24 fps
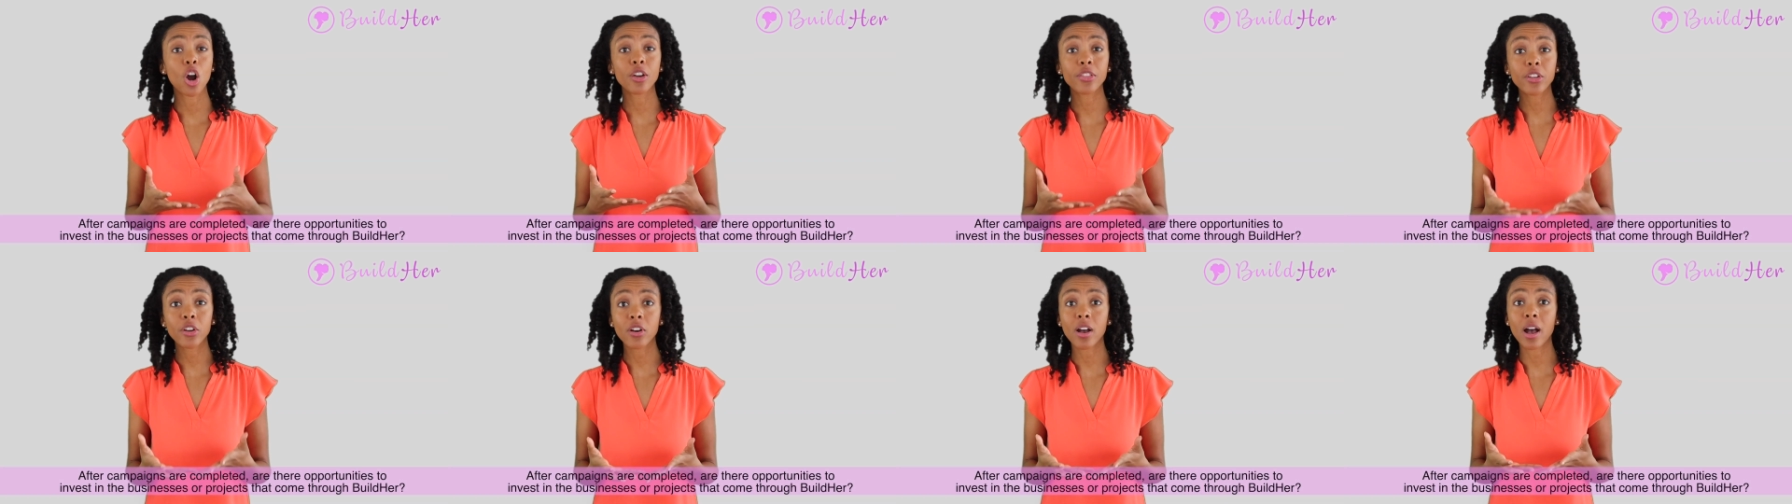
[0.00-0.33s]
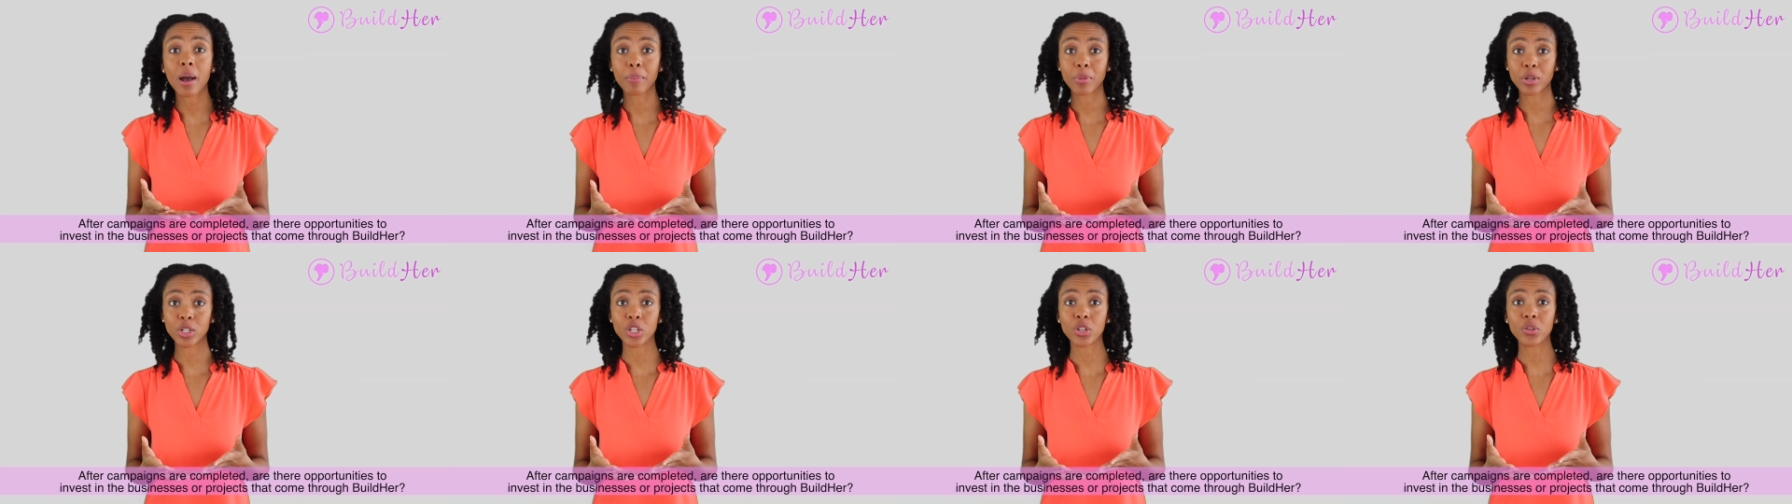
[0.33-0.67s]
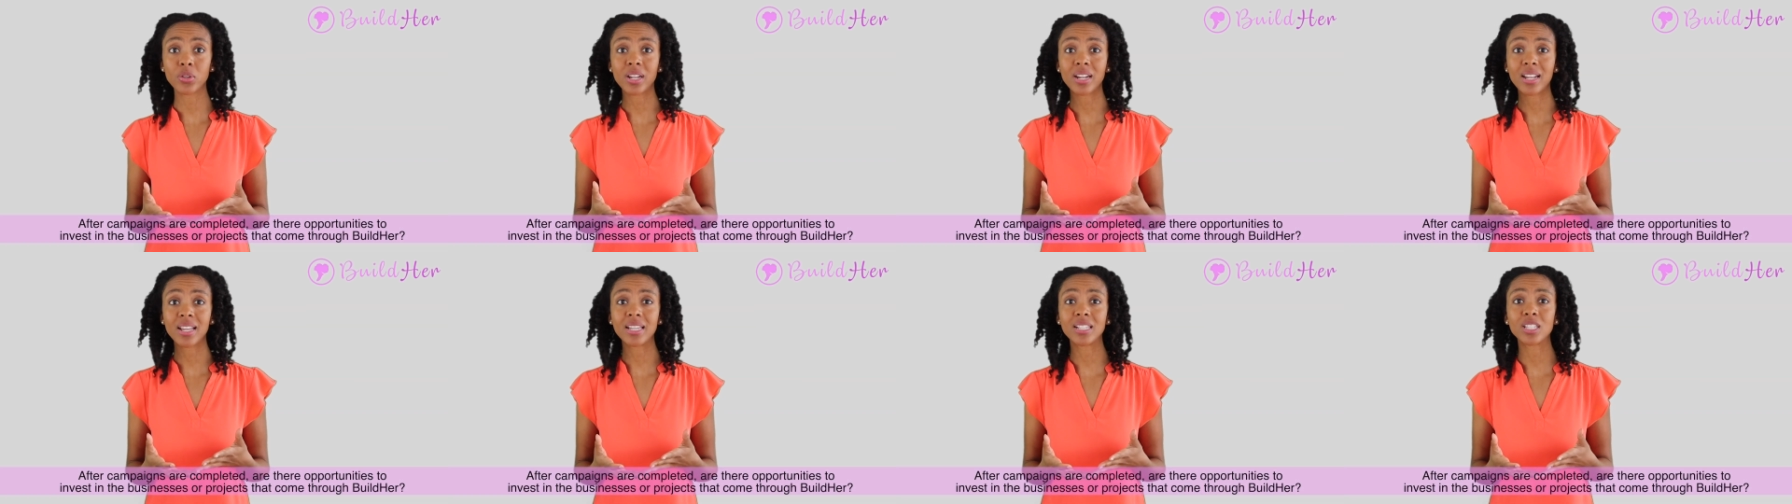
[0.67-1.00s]
are there
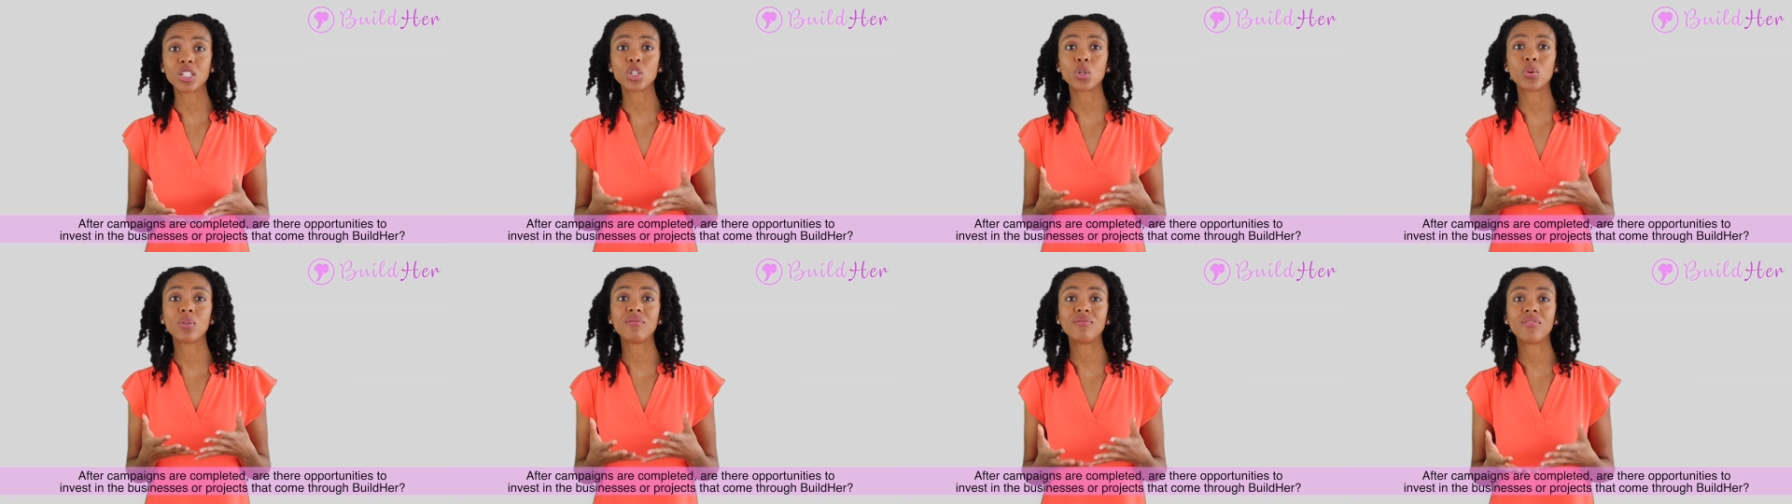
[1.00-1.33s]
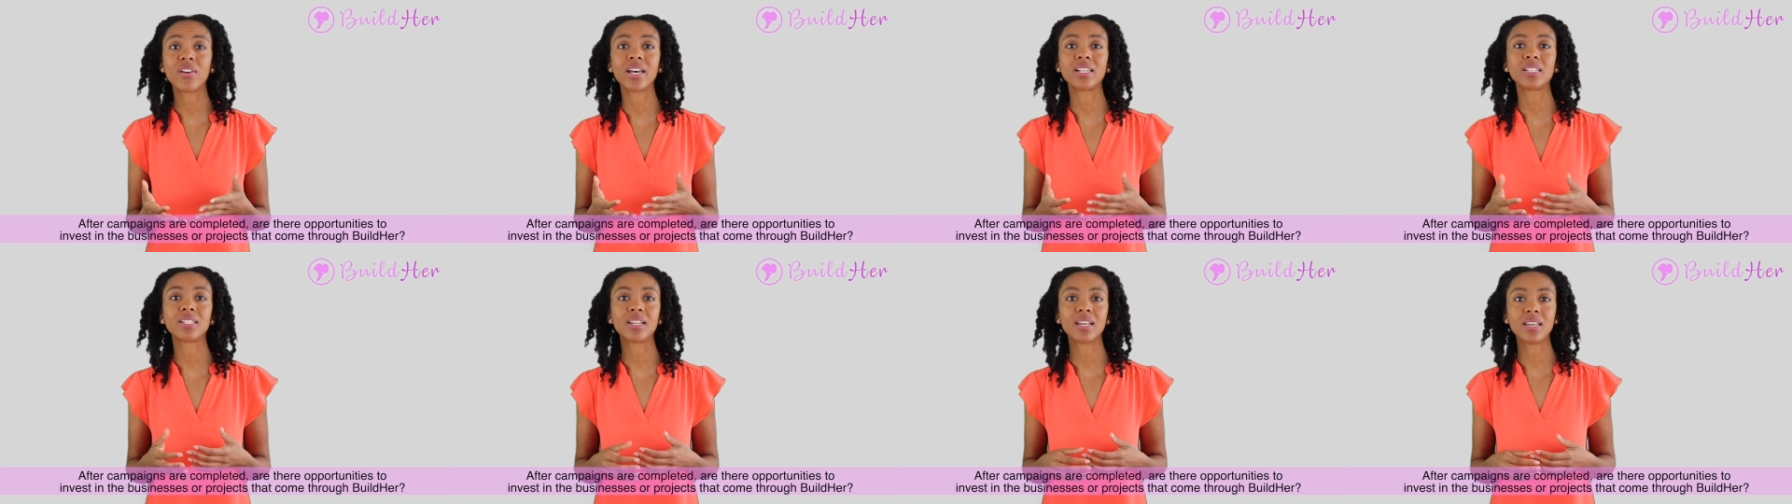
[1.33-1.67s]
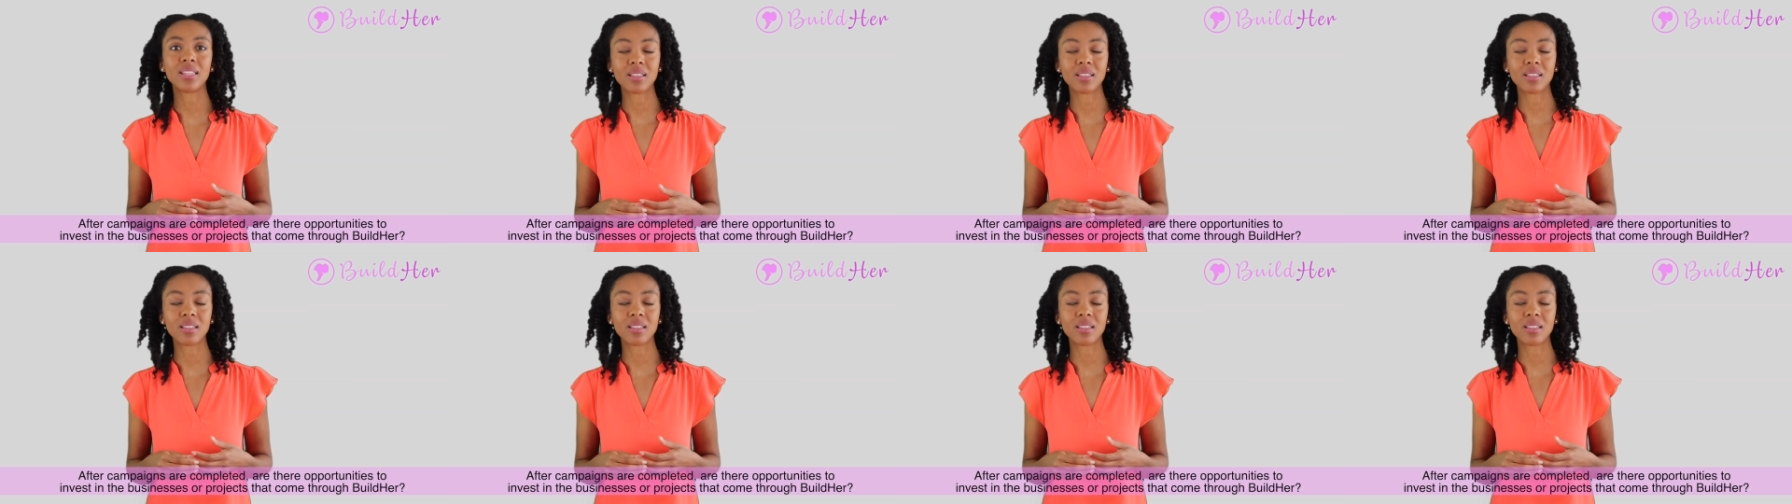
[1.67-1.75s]
opportunities to invest